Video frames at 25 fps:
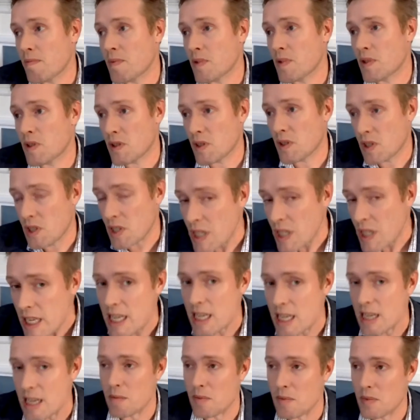
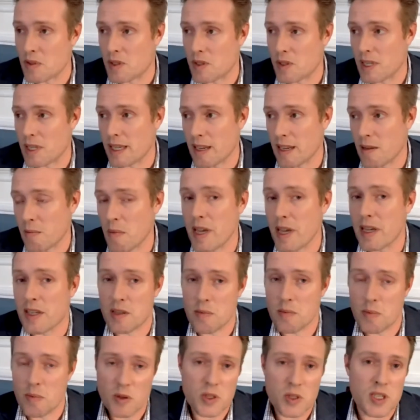seems like it makes
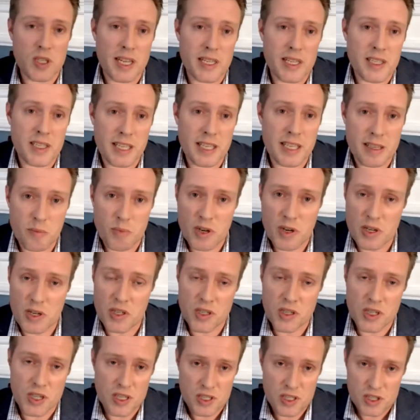the most sense that the
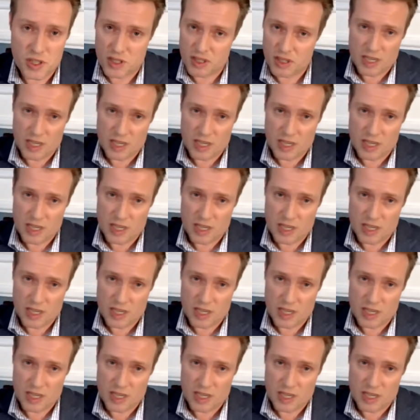British just